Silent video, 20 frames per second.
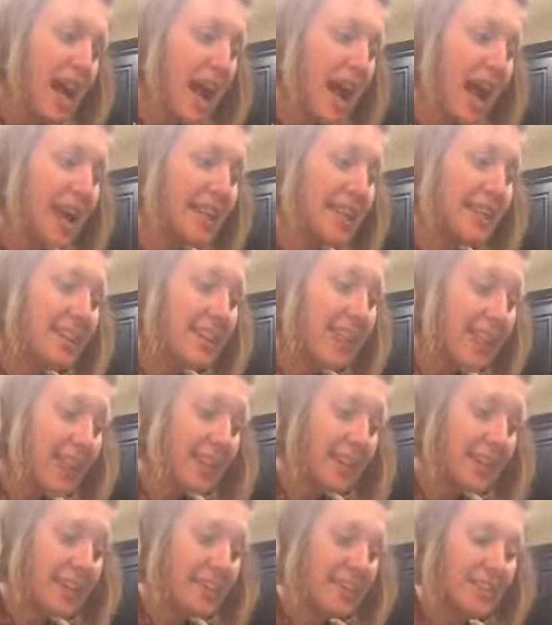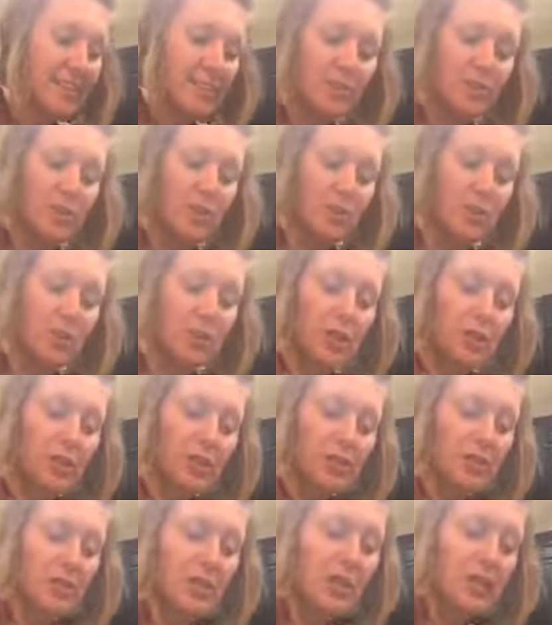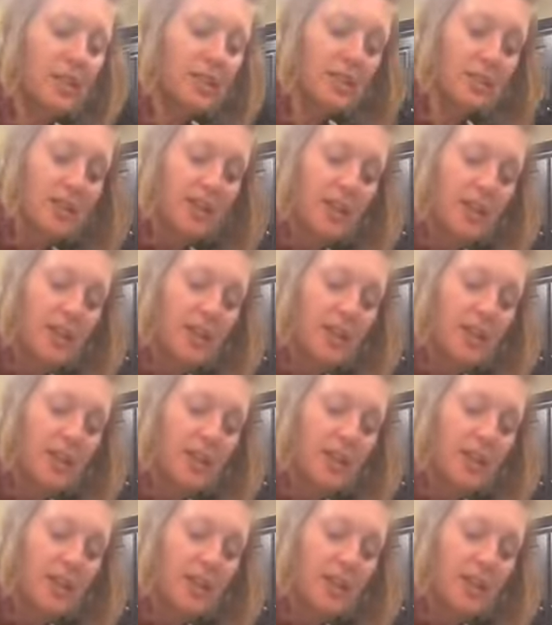And then, those are the only things you need.